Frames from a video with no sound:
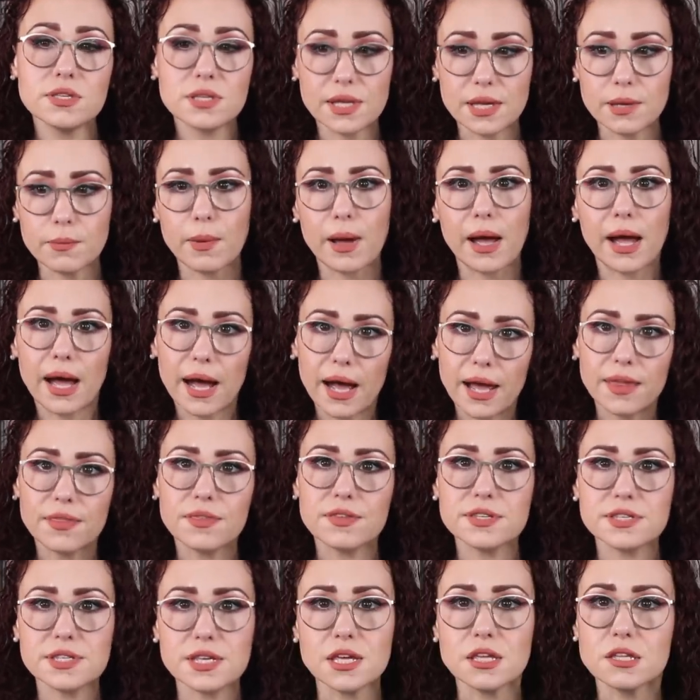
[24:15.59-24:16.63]
like behind the
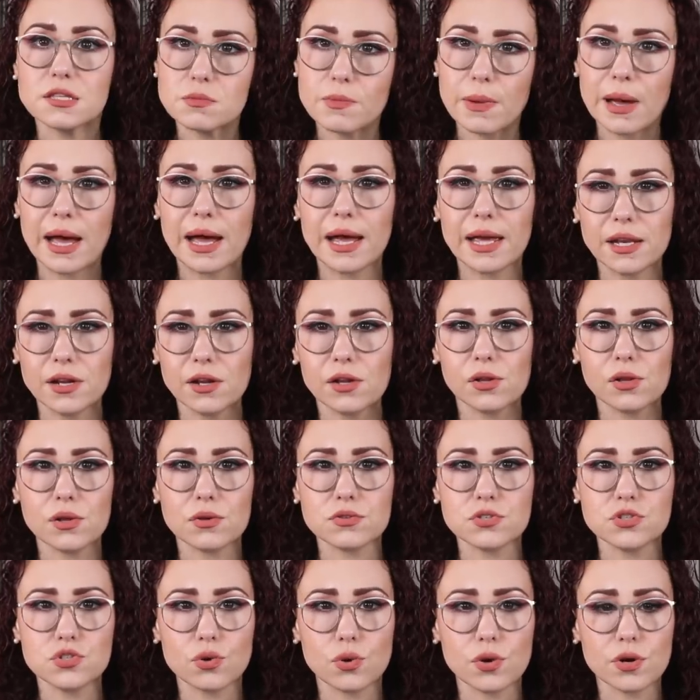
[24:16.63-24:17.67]
scenes, behind
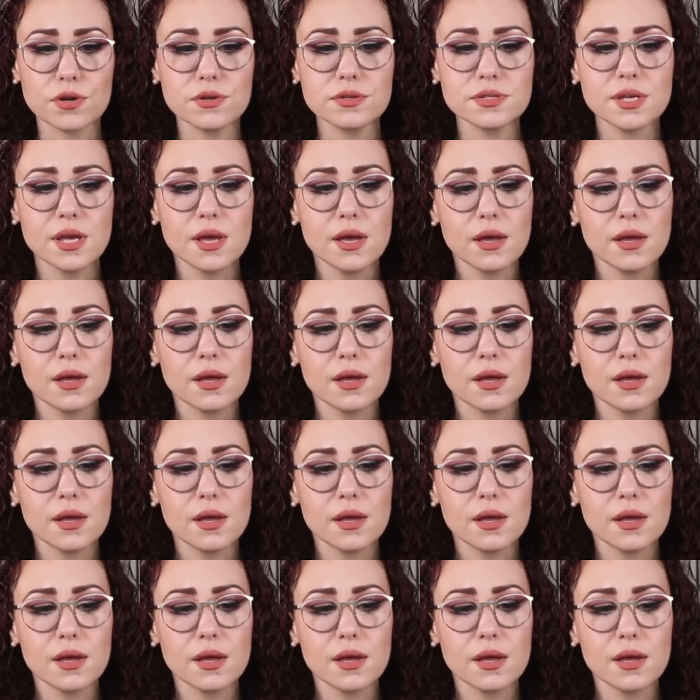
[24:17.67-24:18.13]
closed doors.